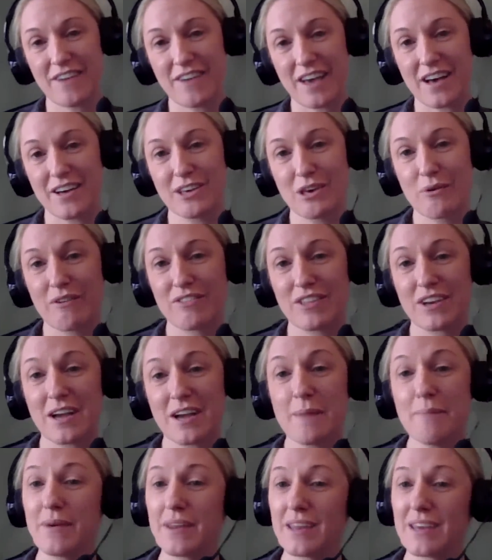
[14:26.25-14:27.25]
value of the
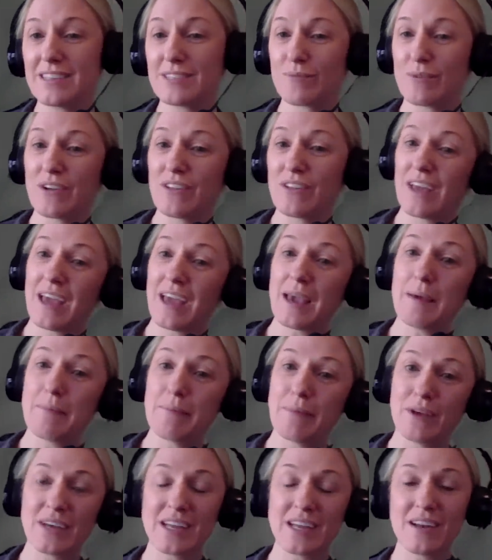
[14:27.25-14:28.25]
company is worth
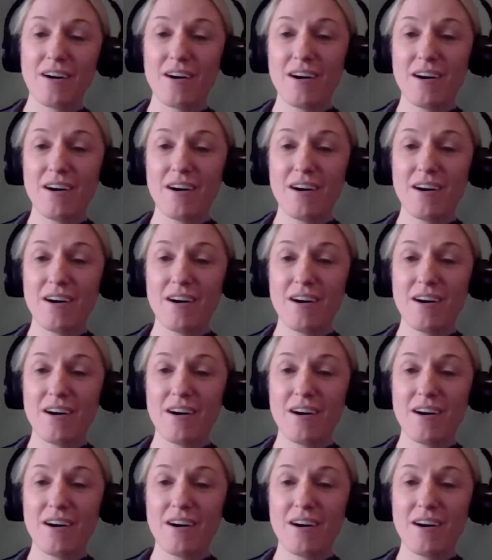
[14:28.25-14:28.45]
$8 million.